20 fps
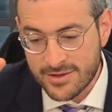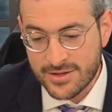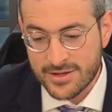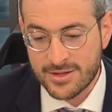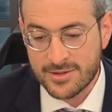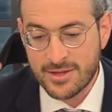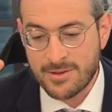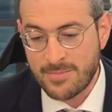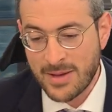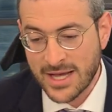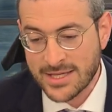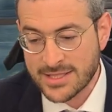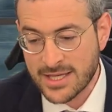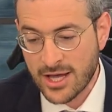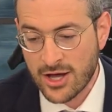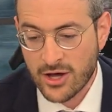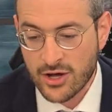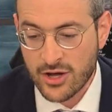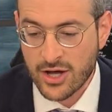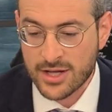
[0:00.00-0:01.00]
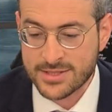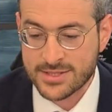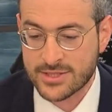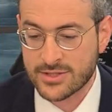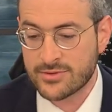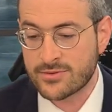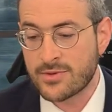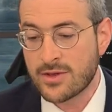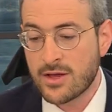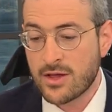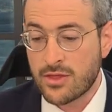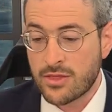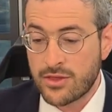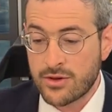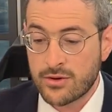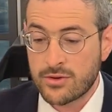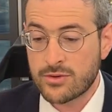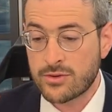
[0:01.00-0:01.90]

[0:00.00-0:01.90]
the, the Pesach HaChatzer the,